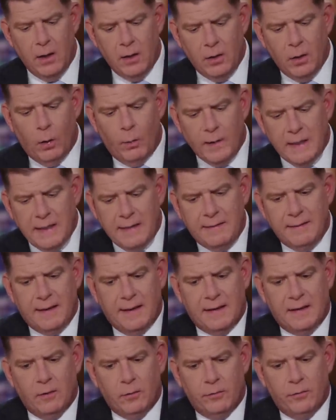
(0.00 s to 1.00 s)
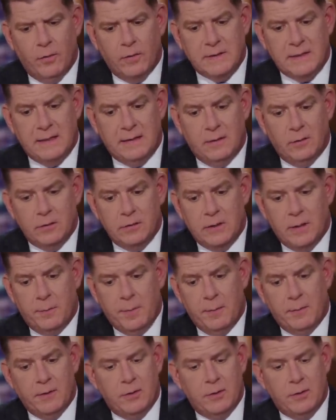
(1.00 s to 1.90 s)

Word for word: No, we need to get those folks, those young people,